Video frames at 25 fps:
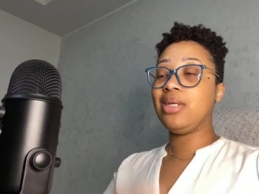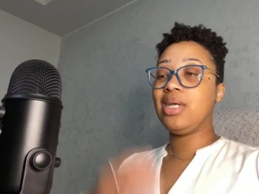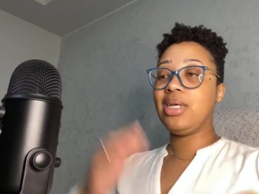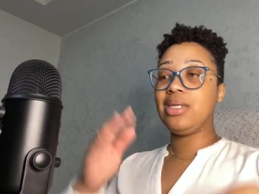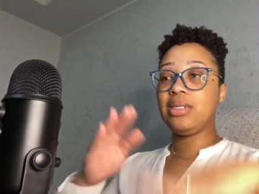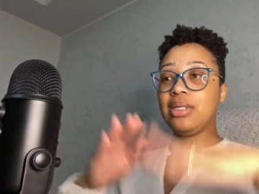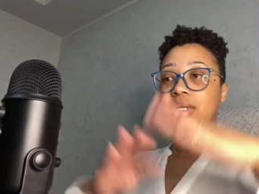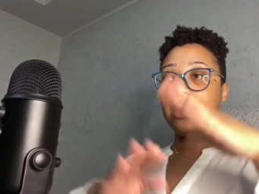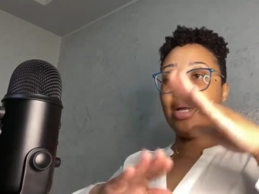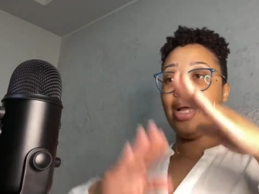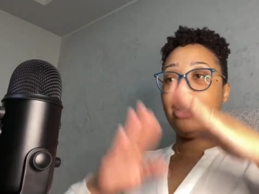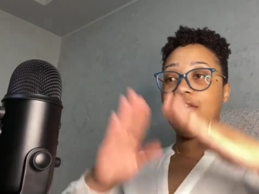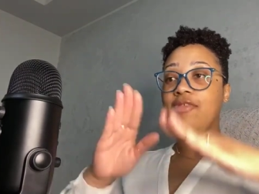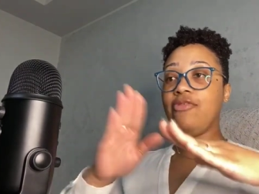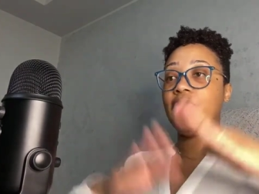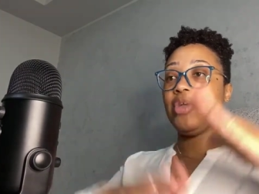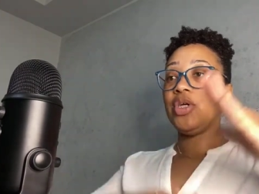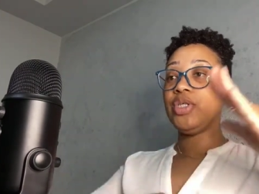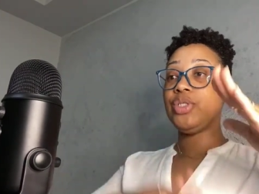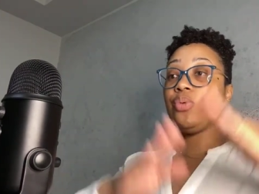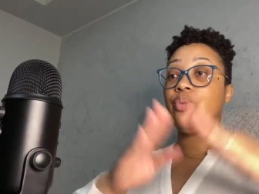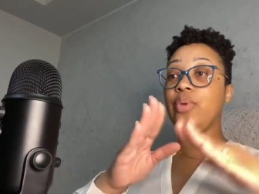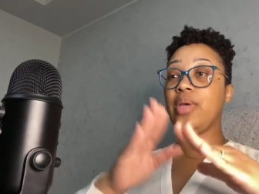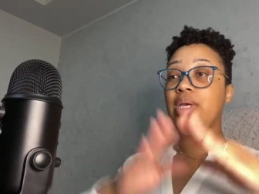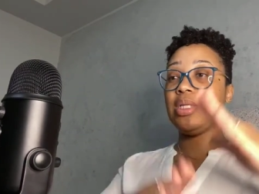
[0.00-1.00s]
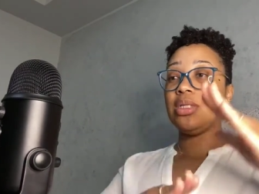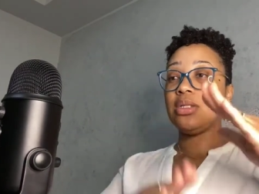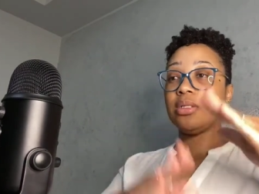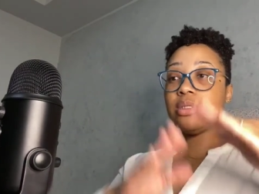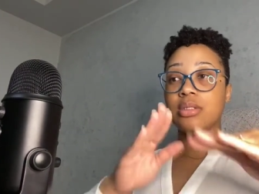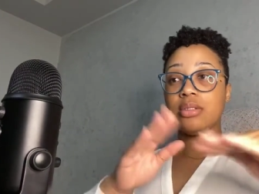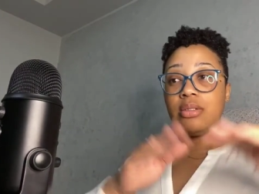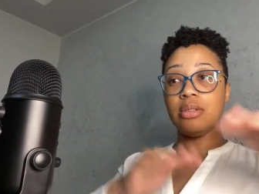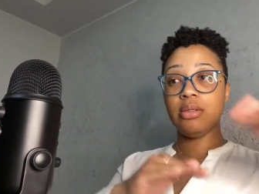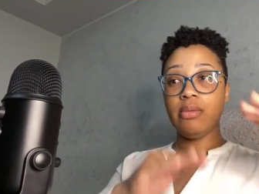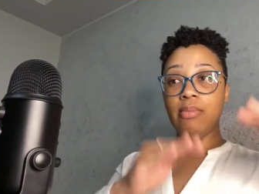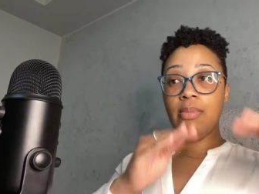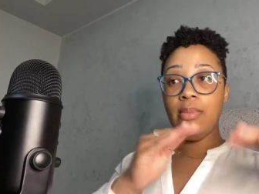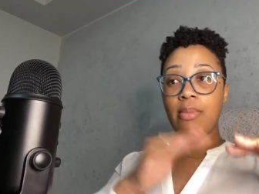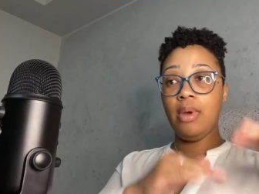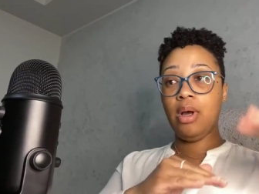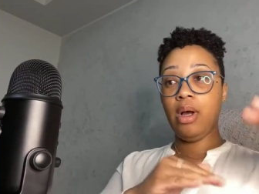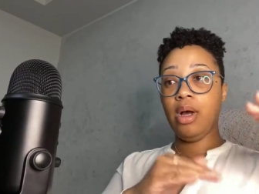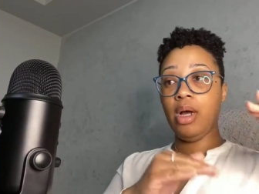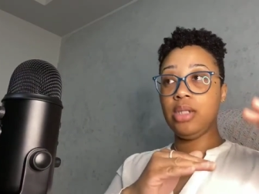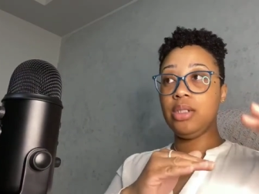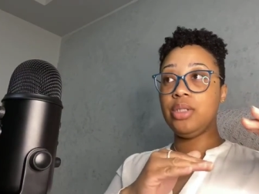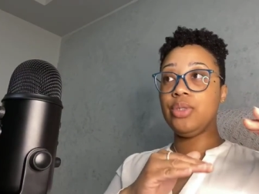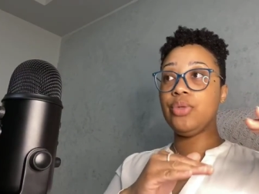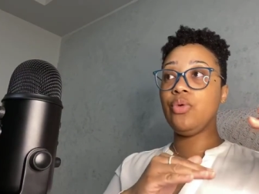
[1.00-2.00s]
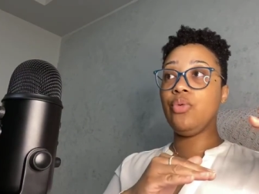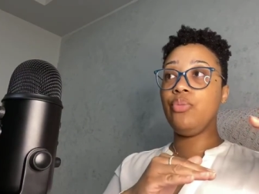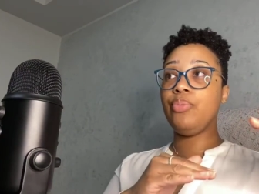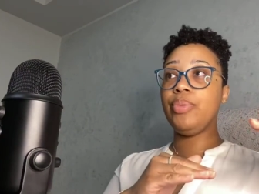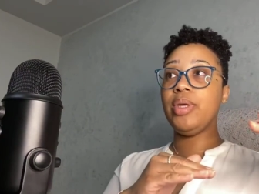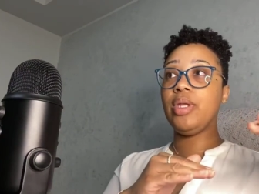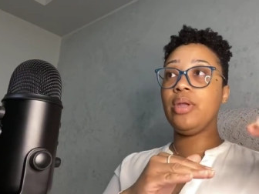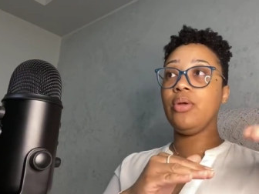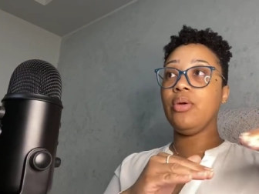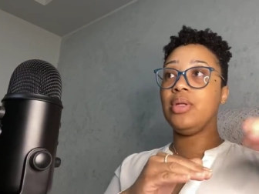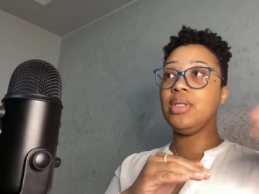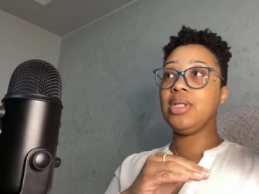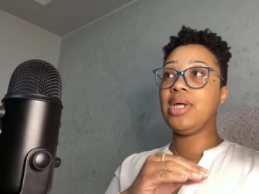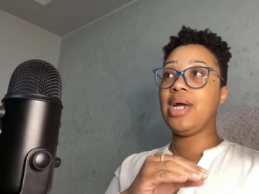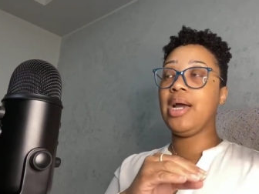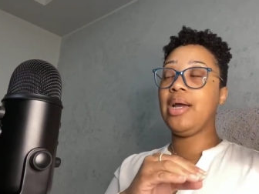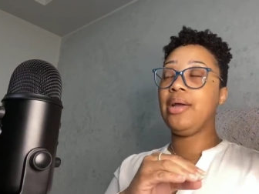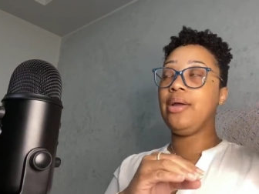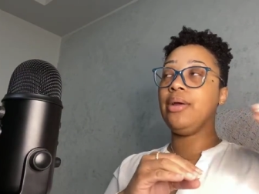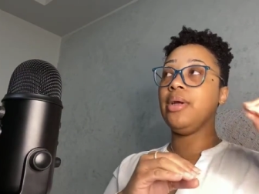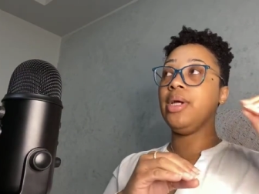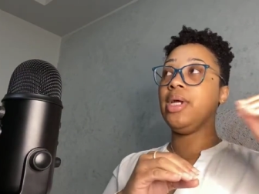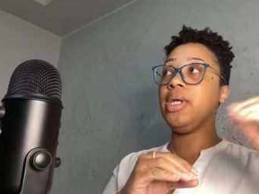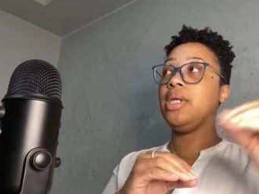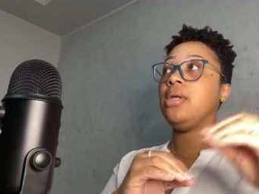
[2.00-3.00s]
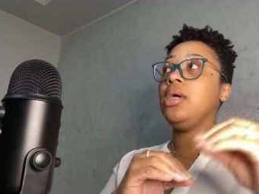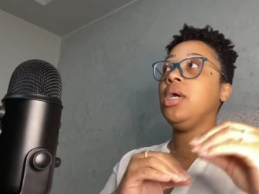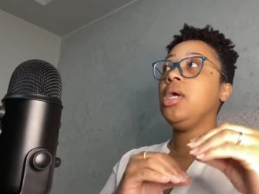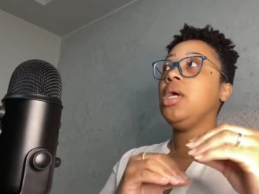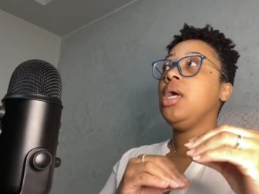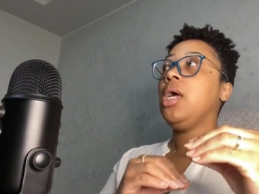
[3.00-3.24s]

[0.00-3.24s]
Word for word: it kind of fluctuates a little bit on the higher end